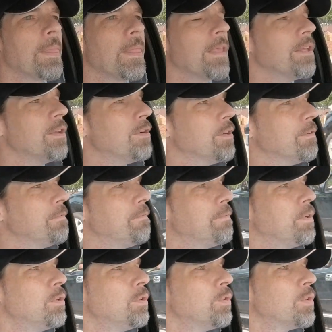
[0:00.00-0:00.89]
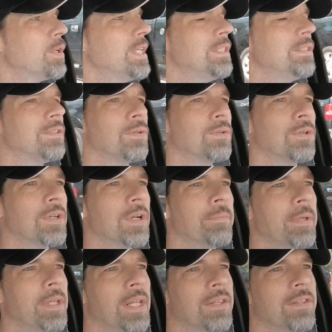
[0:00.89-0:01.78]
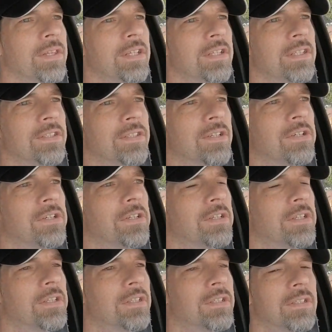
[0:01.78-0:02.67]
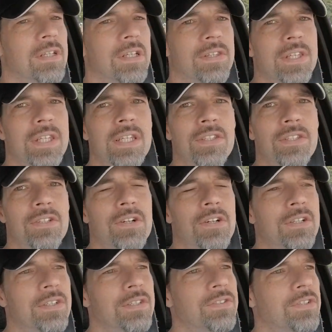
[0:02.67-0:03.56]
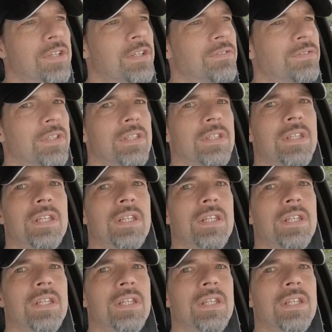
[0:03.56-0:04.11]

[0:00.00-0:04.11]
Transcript: A full restore. I mean, I think this car deserves it,